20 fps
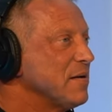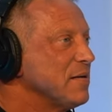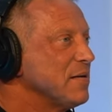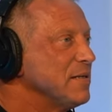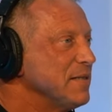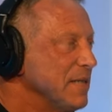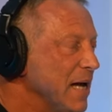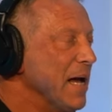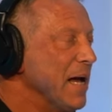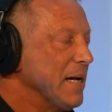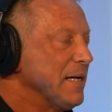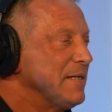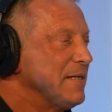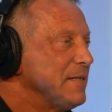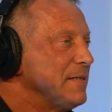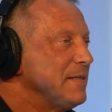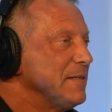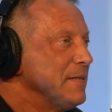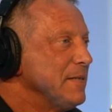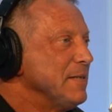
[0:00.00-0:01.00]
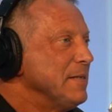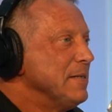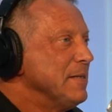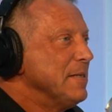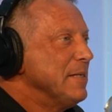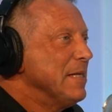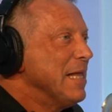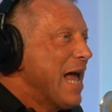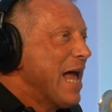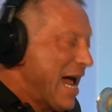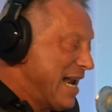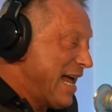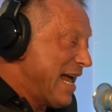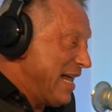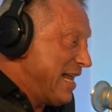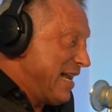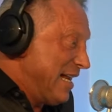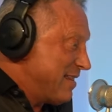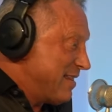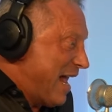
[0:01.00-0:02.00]
did yeah it absolutely did
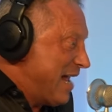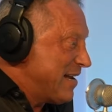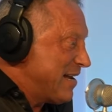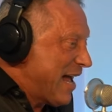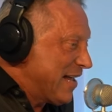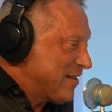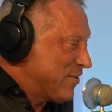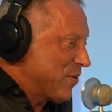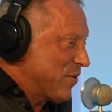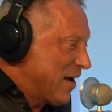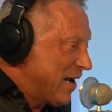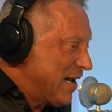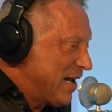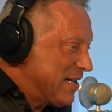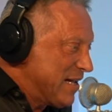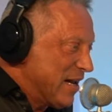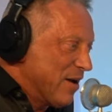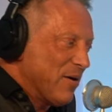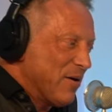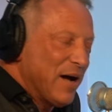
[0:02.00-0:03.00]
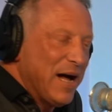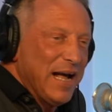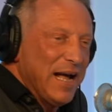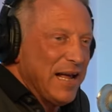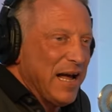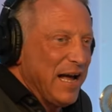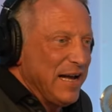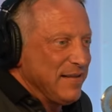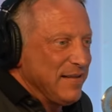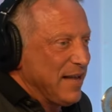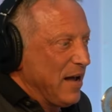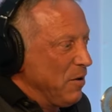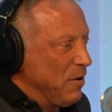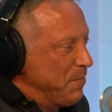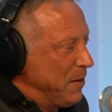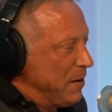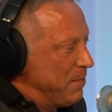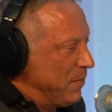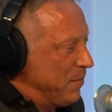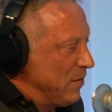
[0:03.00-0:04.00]
and yeah. and, and that's what i you know I, I tell
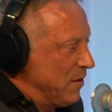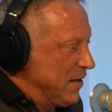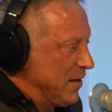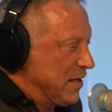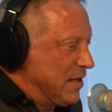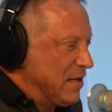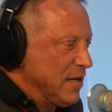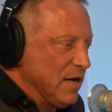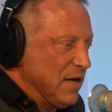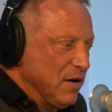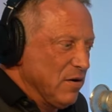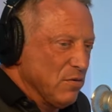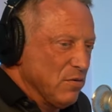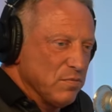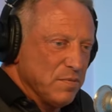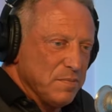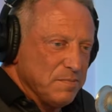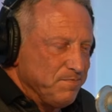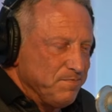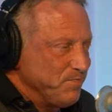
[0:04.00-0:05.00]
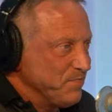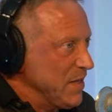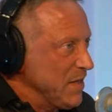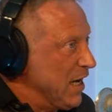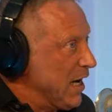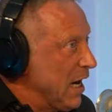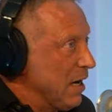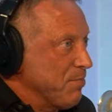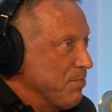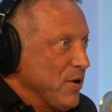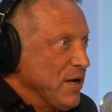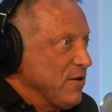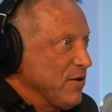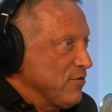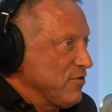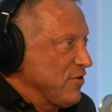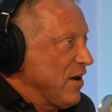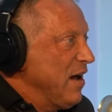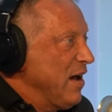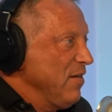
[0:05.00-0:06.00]
people like you know you got to break
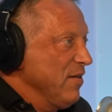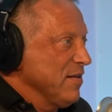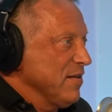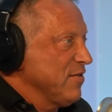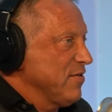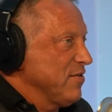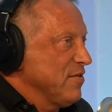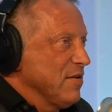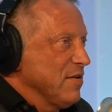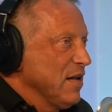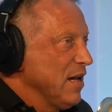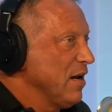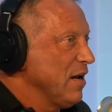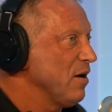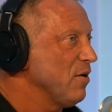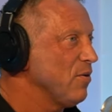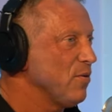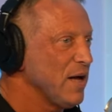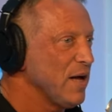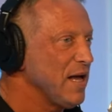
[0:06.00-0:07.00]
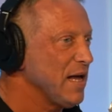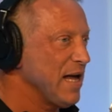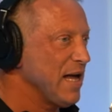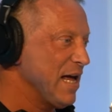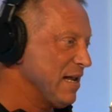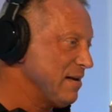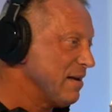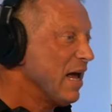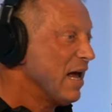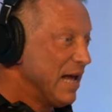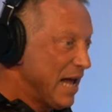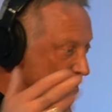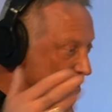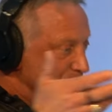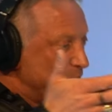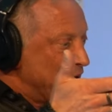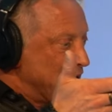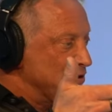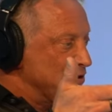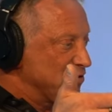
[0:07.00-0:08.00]
your silence right. you know and, and
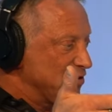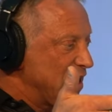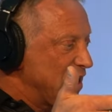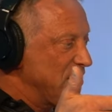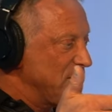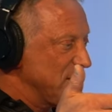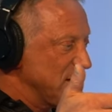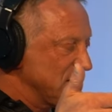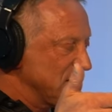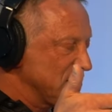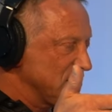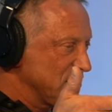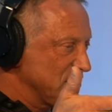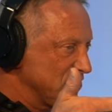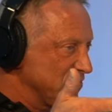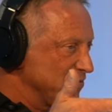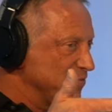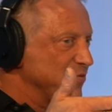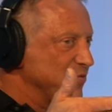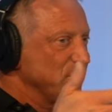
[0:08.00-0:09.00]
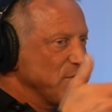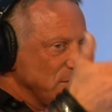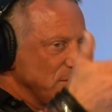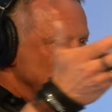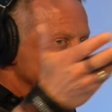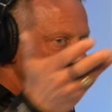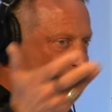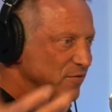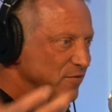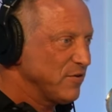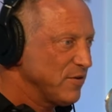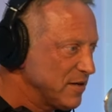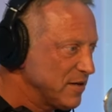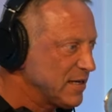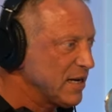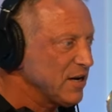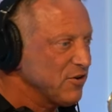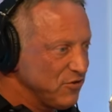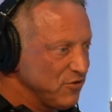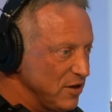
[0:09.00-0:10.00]
and break your silence for for
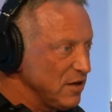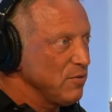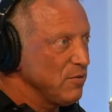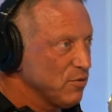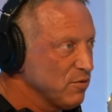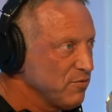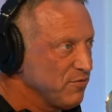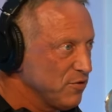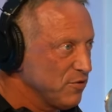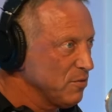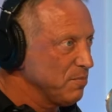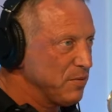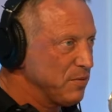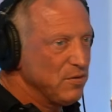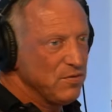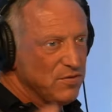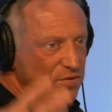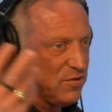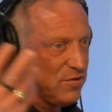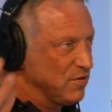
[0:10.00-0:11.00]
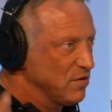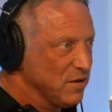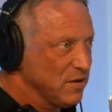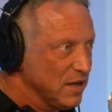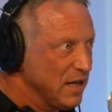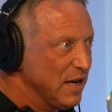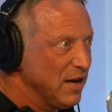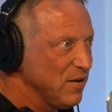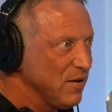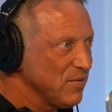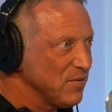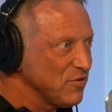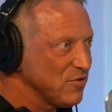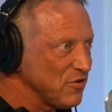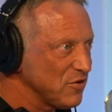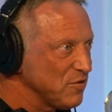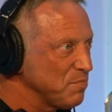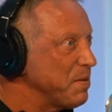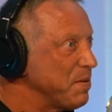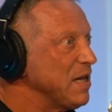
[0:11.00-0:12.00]
addiction or for abuse you know
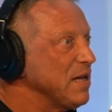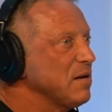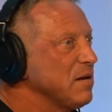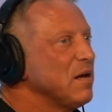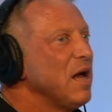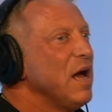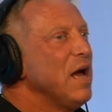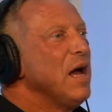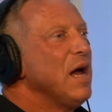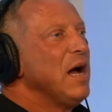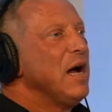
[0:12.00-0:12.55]
just being